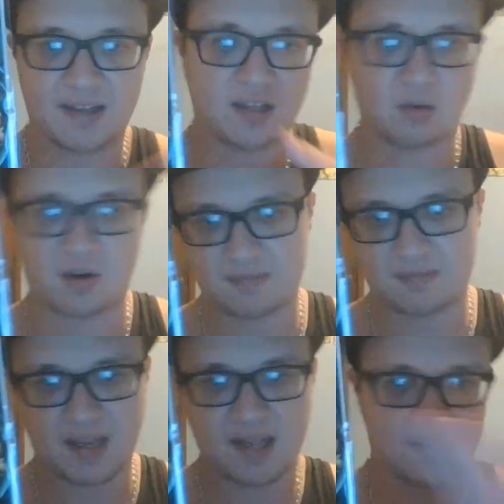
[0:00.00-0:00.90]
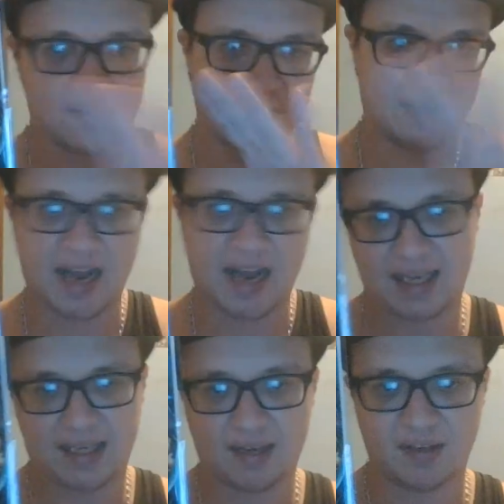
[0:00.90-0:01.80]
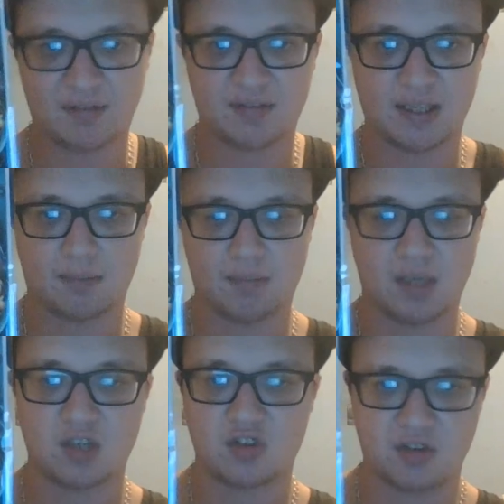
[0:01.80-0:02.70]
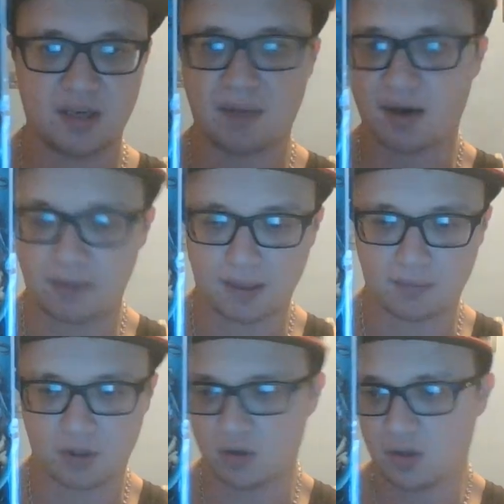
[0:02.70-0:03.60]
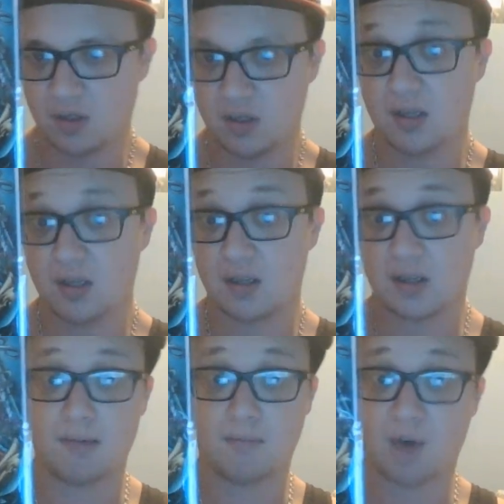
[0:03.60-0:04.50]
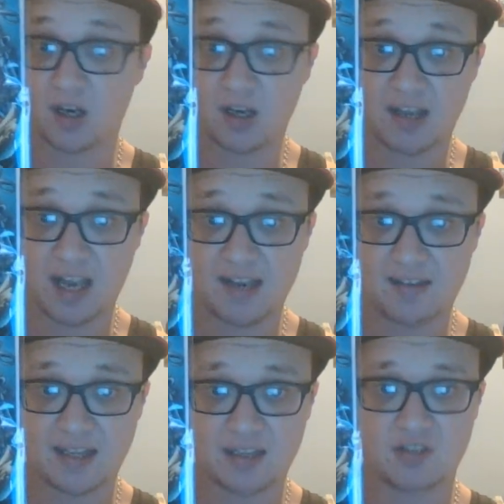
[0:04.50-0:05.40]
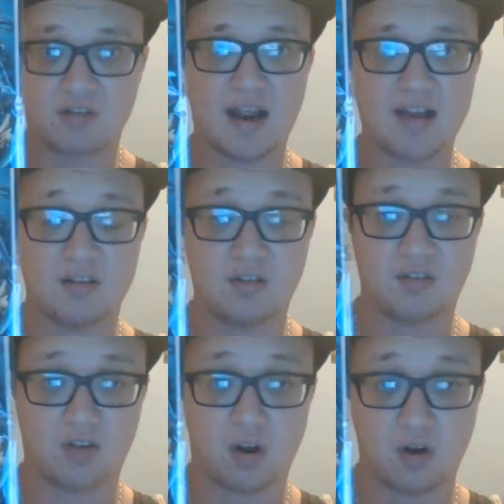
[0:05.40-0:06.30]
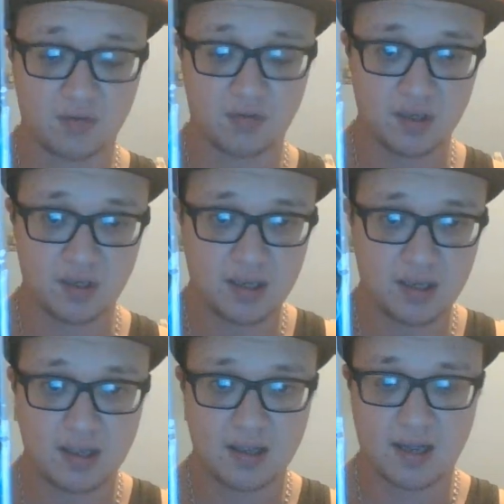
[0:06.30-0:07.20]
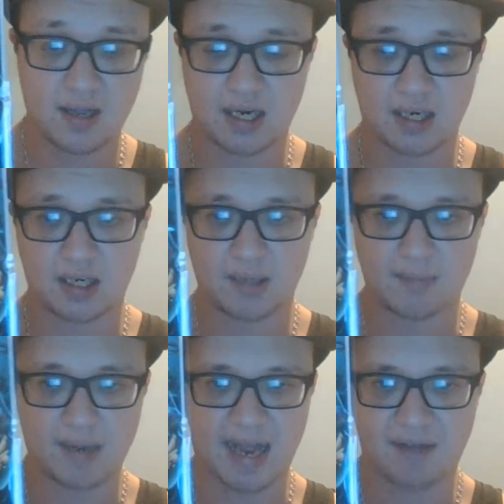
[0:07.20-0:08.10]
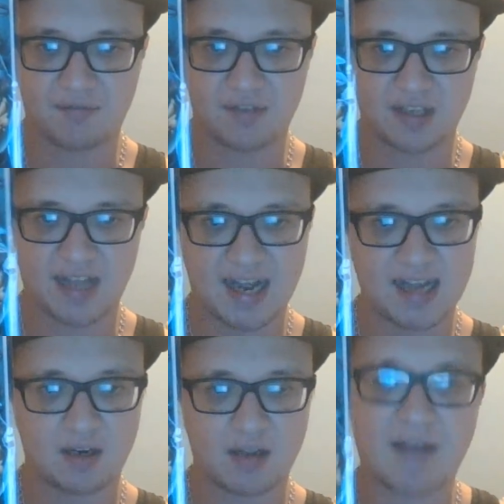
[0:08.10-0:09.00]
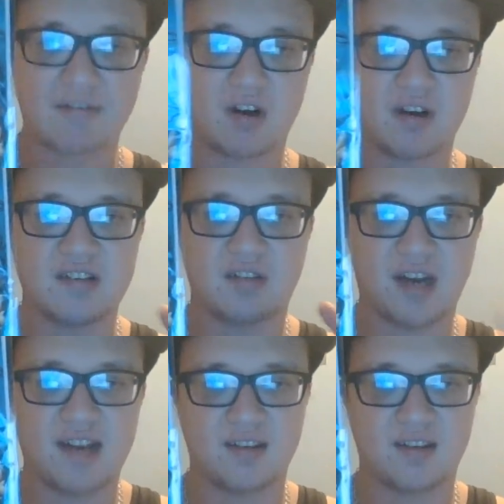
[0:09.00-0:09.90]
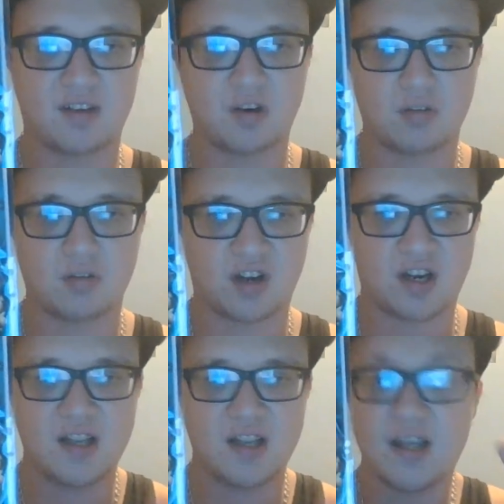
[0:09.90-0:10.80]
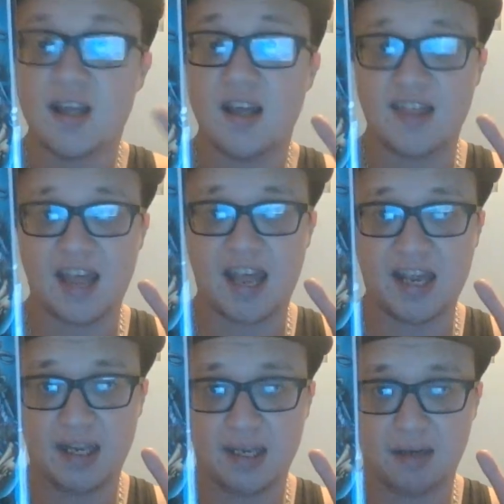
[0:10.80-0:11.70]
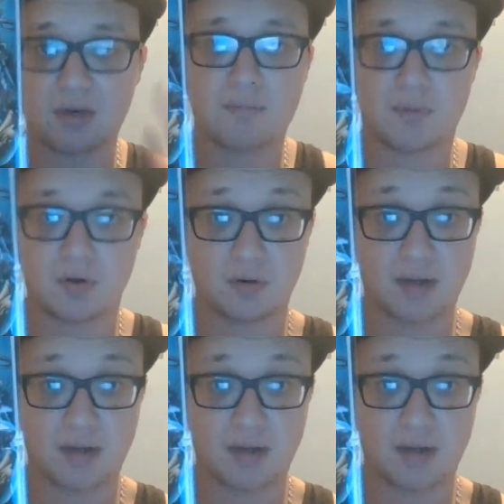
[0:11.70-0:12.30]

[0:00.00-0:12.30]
The endorsement, the guy getting lifted up in the tree by Rumble, the murder case that they're trying to solve um, and after that, after all this craziness goes on, they Rumble